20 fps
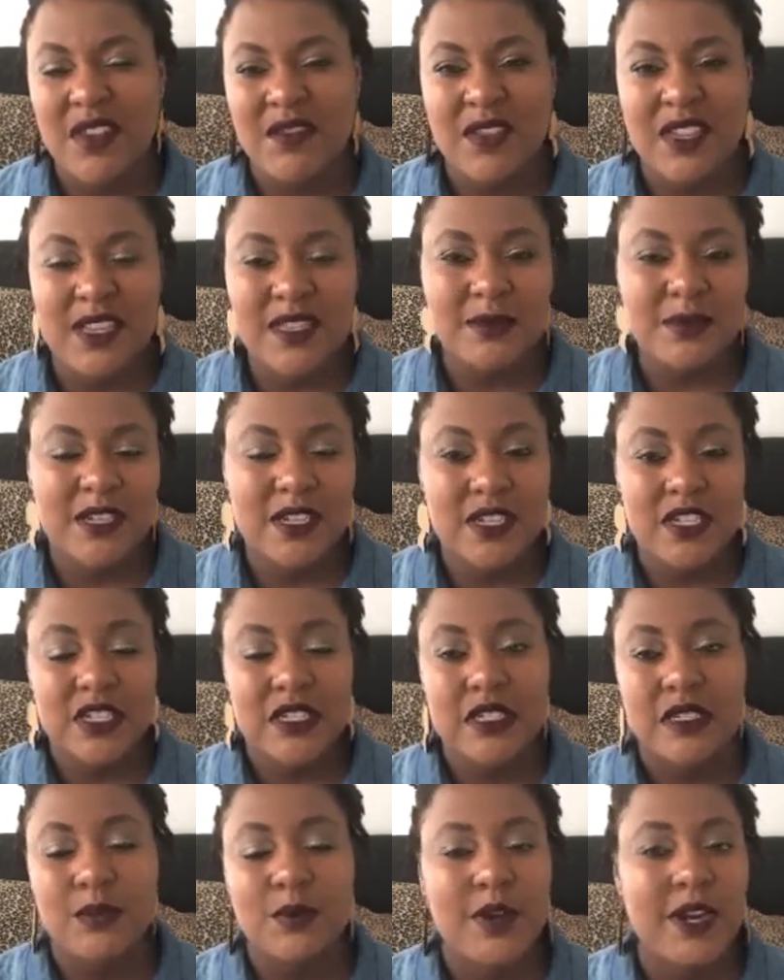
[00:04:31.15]
envious because
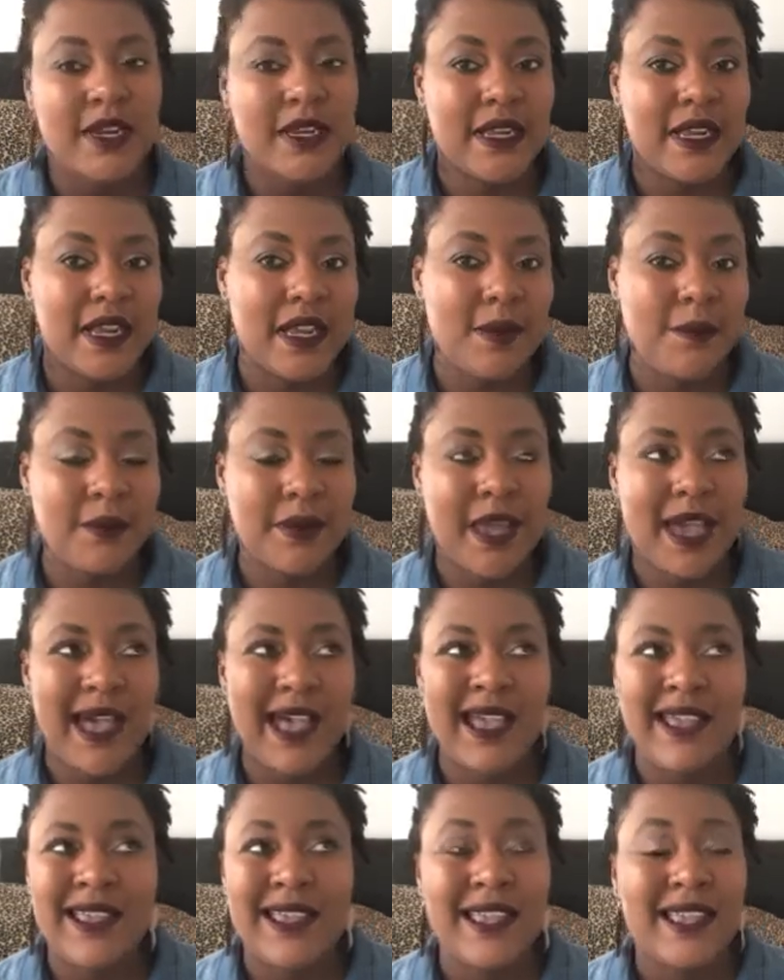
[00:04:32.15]
she's pregnant and I'm
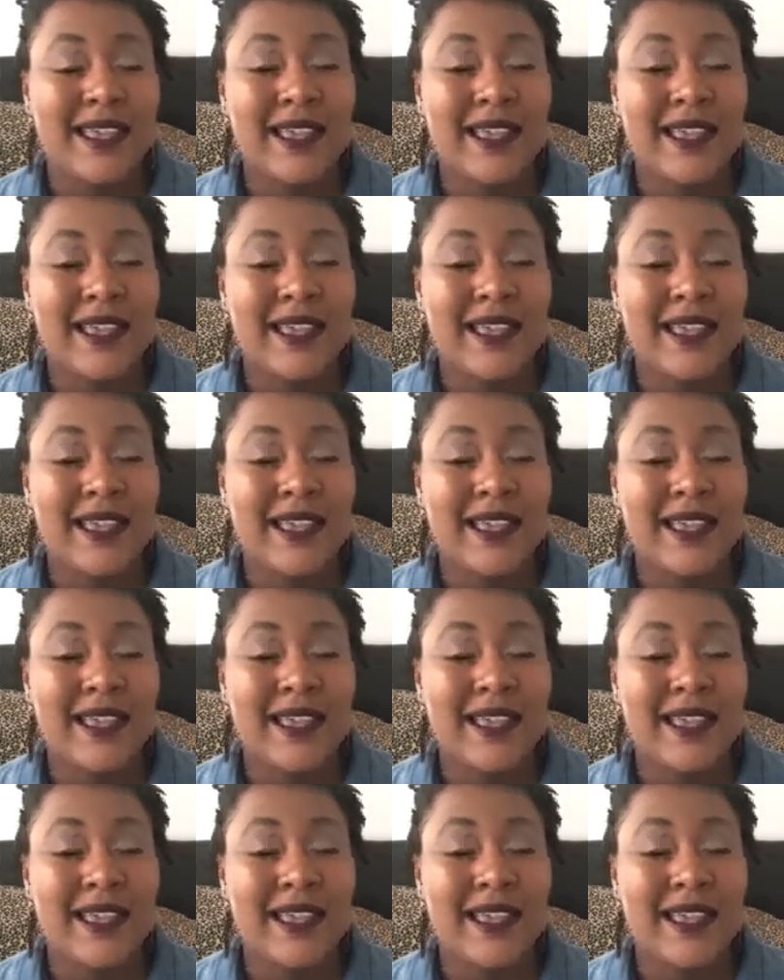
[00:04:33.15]
not.